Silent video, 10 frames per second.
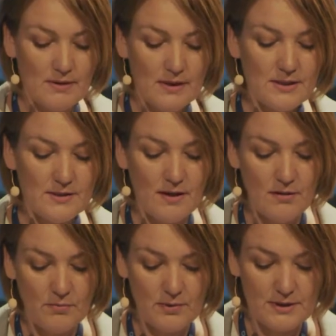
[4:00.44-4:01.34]
That's
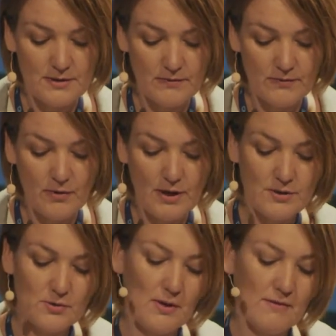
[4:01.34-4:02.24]
another reason for
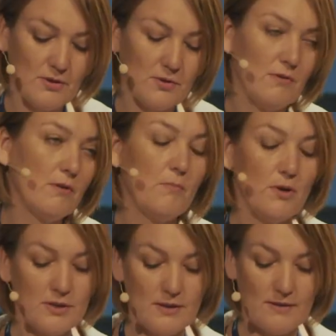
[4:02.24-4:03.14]
us to have a strong
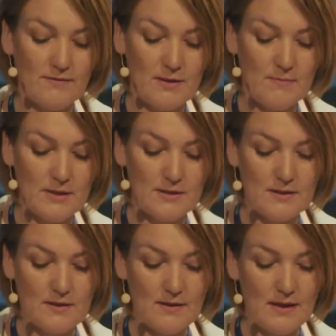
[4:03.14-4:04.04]
positive image,